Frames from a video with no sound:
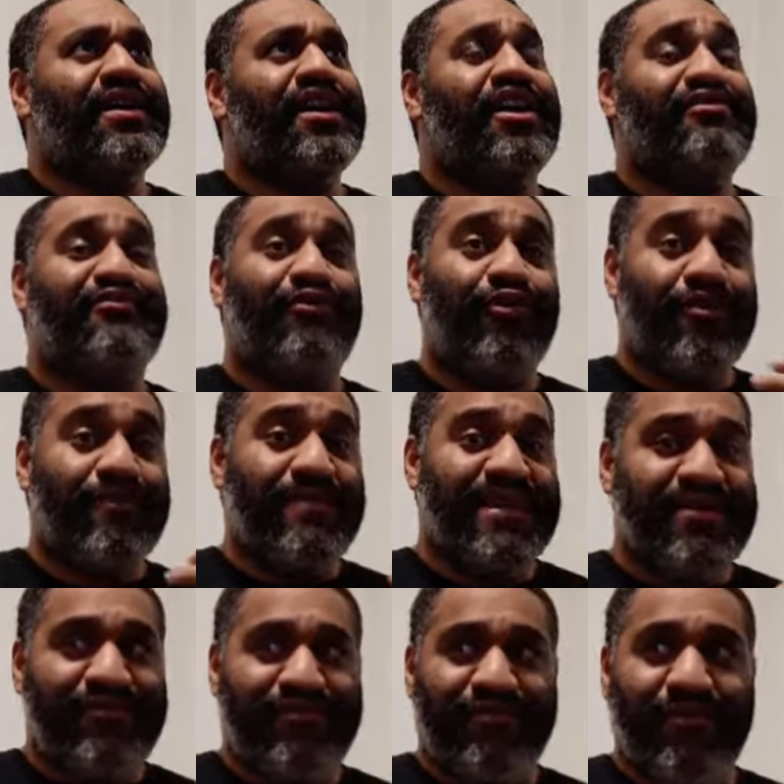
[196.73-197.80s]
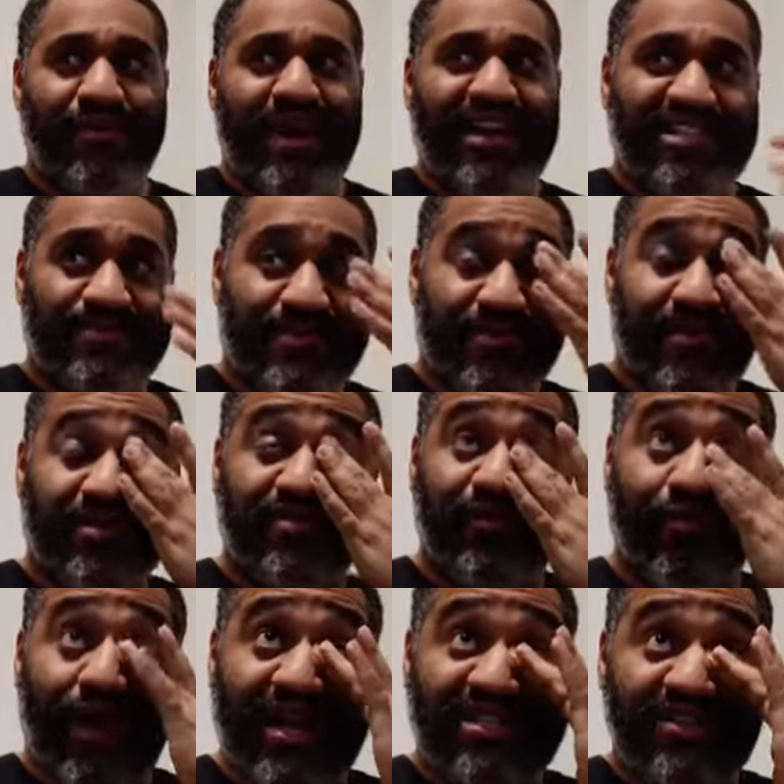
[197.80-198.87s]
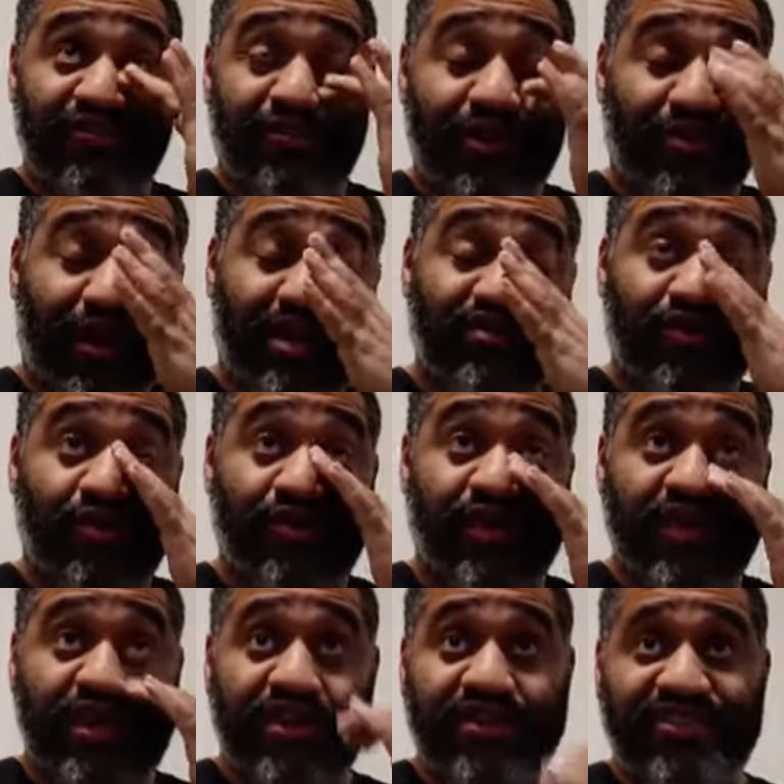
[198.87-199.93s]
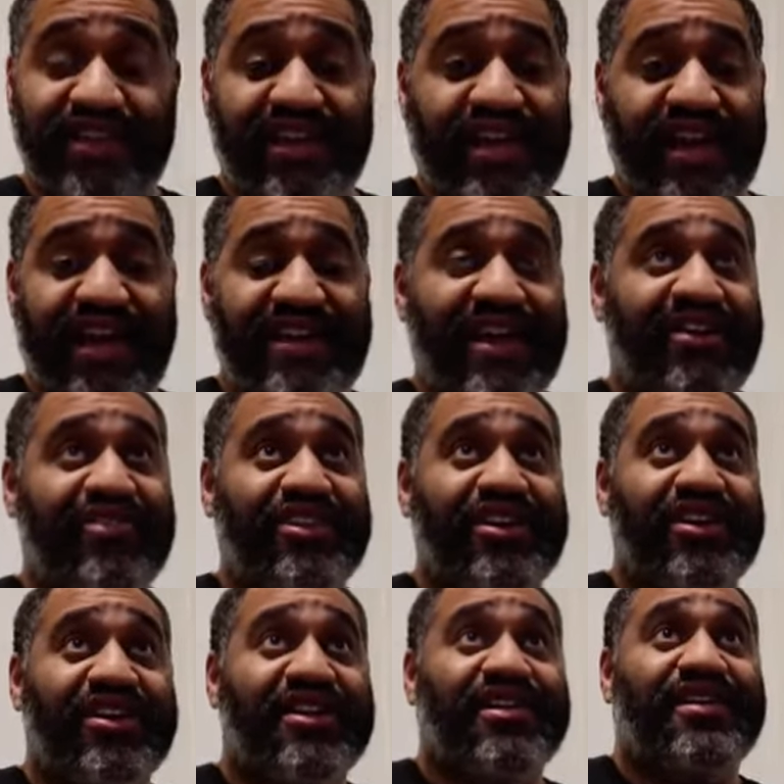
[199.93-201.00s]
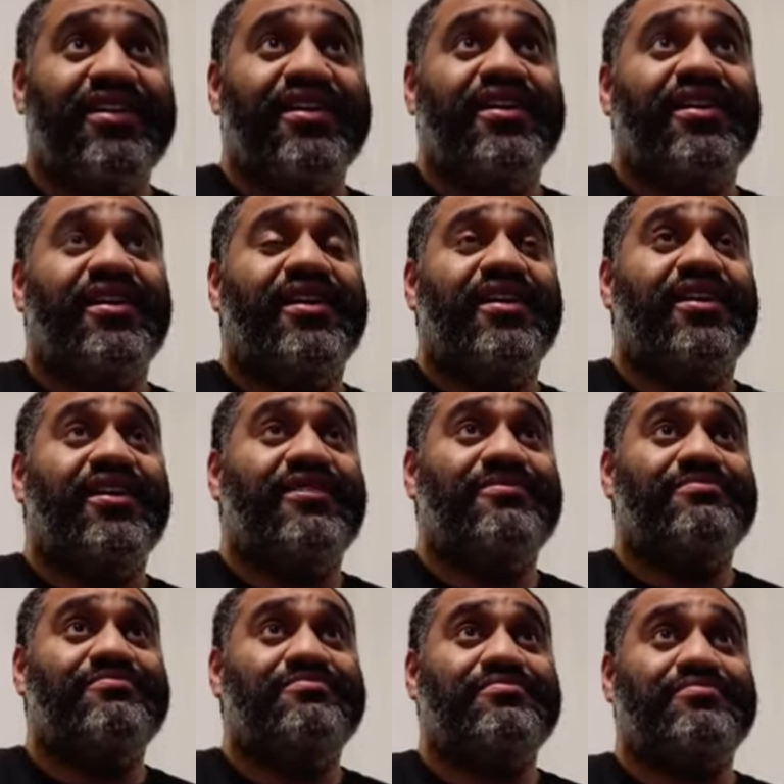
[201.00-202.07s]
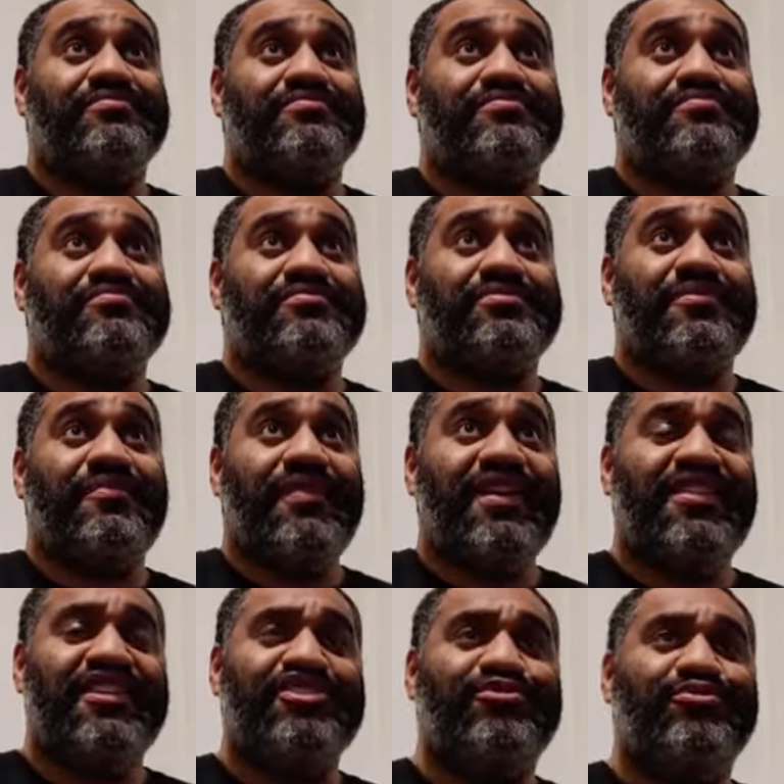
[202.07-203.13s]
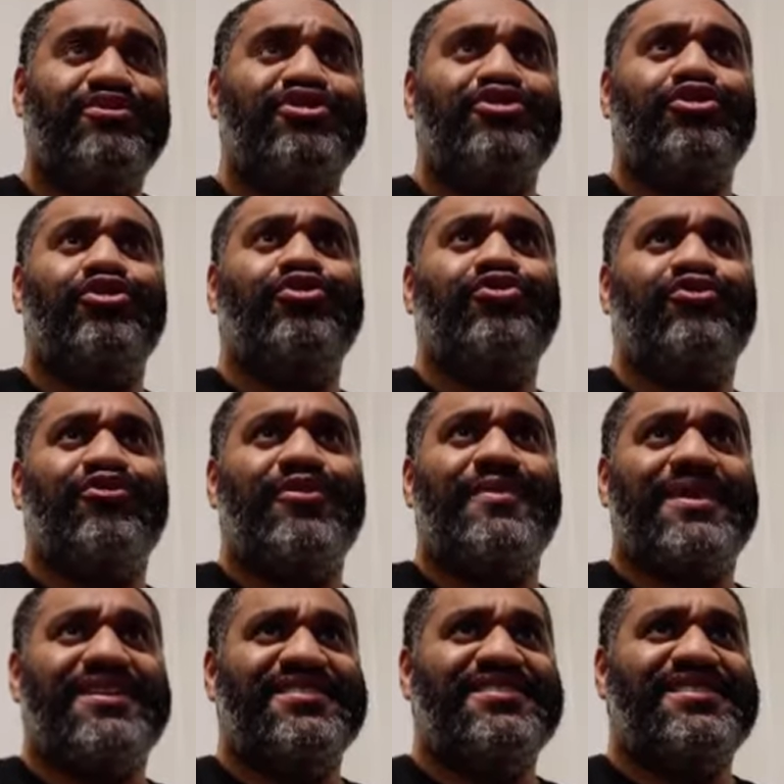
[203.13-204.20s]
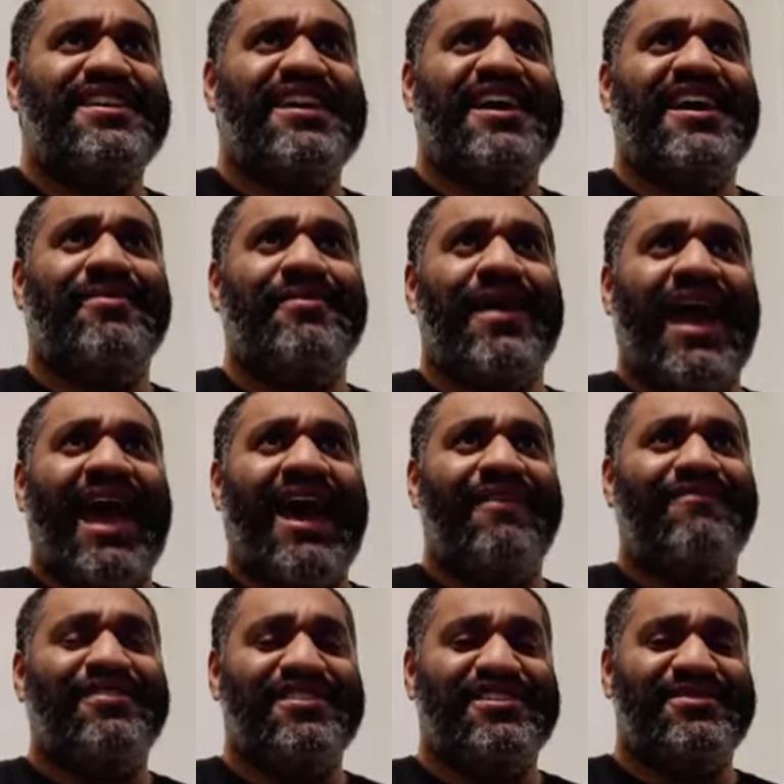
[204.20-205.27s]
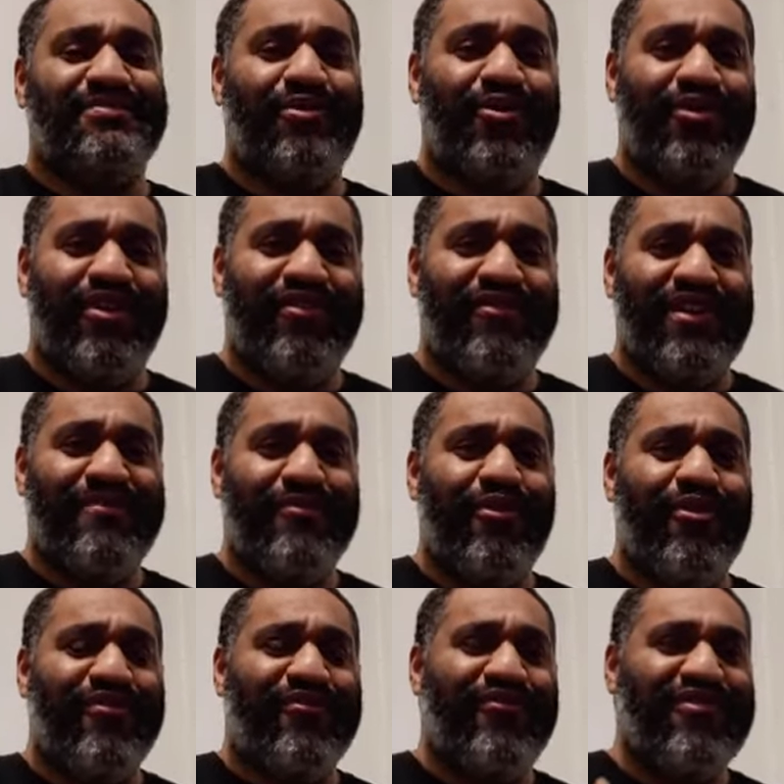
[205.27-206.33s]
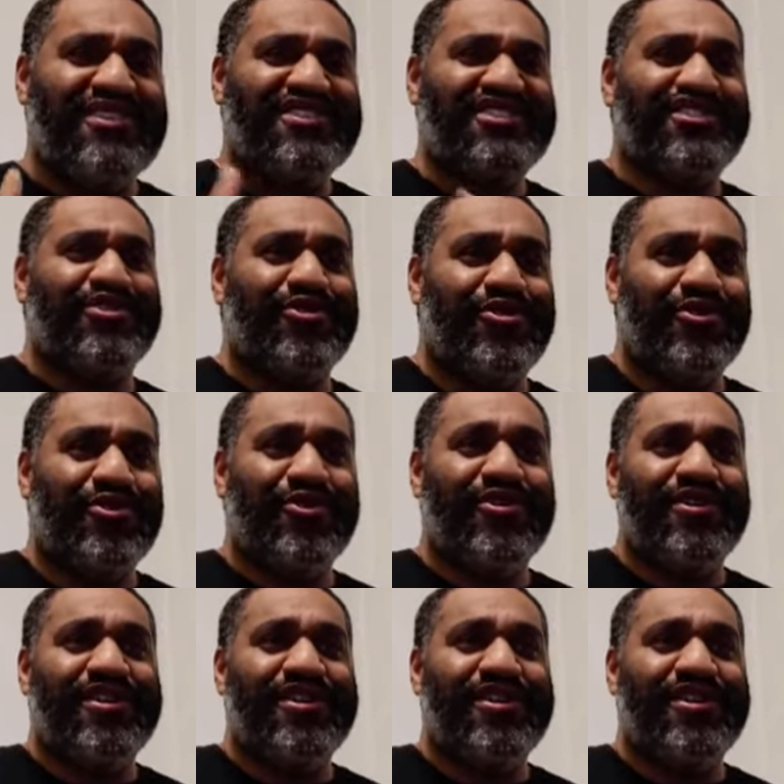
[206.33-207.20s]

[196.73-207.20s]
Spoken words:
for me, from my experience of watching Fred Rosser over the years, aka Darren Young. This was new for me to see him have this more of a more physical,